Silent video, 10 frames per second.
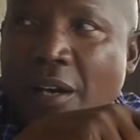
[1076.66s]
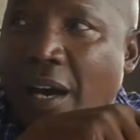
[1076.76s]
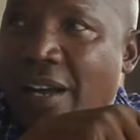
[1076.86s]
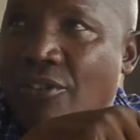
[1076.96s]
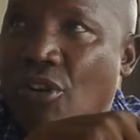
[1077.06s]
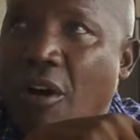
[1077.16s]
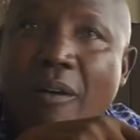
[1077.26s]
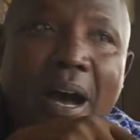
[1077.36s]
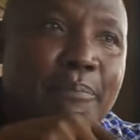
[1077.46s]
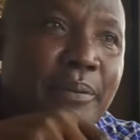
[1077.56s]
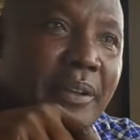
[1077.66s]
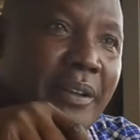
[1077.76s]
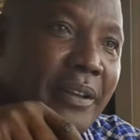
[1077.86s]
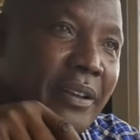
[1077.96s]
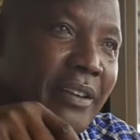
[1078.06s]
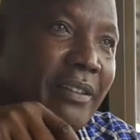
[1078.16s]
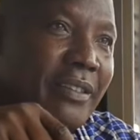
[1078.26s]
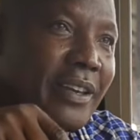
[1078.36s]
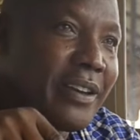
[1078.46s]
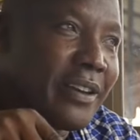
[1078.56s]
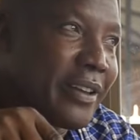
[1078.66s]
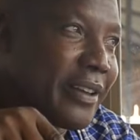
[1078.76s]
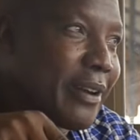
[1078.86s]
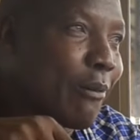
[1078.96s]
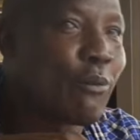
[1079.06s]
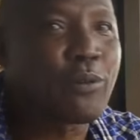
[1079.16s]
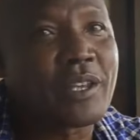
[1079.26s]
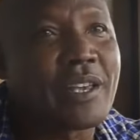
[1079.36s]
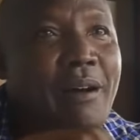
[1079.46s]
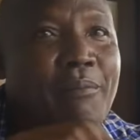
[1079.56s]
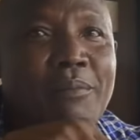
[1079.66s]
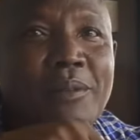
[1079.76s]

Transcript: Anatoa wapi idhini ya kufikia